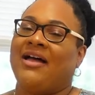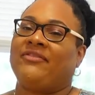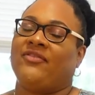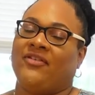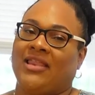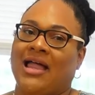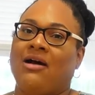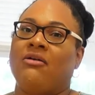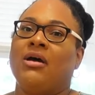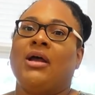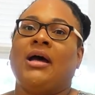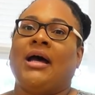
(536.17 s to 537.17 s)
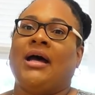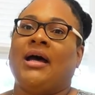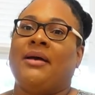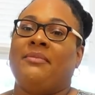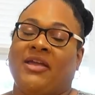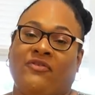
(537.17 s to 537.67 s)
to fill out
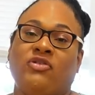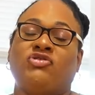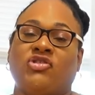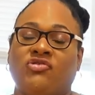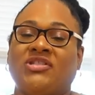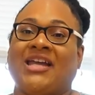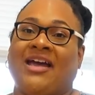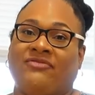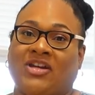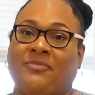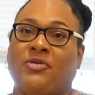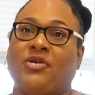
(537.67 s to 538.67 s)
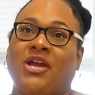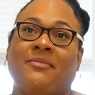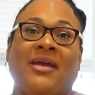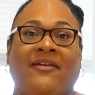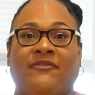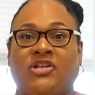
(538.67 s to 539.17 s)
if you choose to have diaper cream
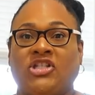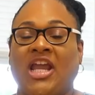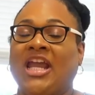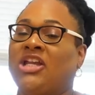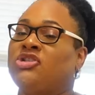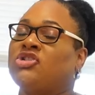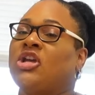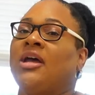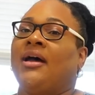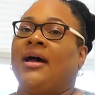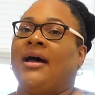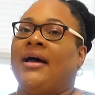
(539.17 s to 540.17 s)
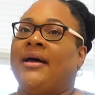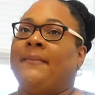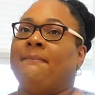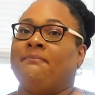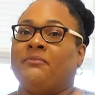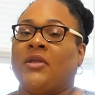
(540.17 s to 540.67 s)
every change.
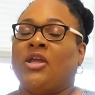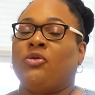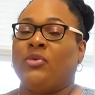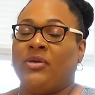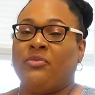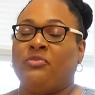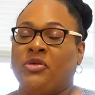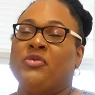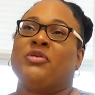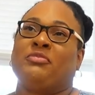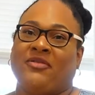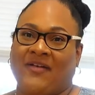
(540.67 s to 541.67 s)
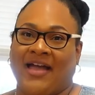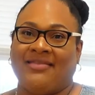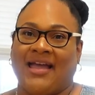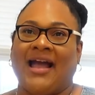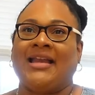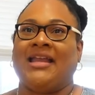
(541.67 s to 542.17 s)
You would provide
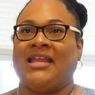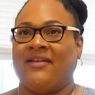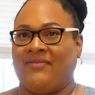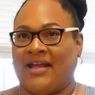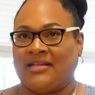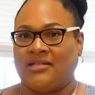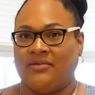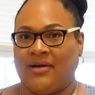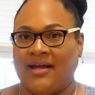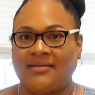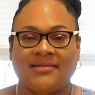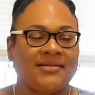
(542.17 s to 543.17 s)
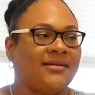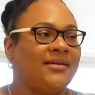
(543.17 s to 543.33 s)
that and give that to us.